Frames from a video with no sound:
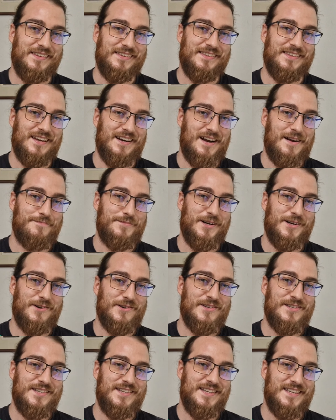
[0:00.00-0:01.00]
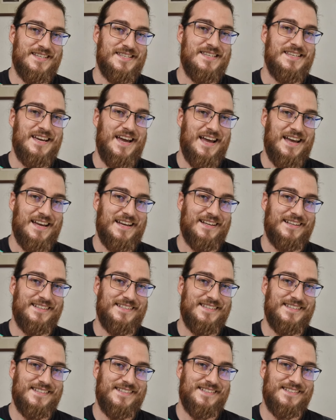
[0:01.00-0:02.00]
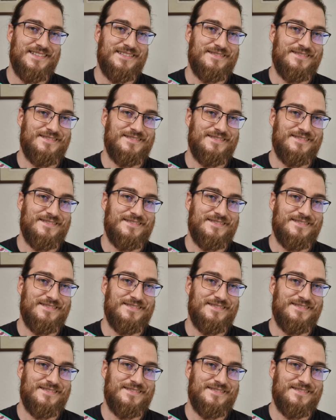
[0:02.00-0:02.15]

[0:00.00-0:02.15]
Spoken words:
Terapagos EX.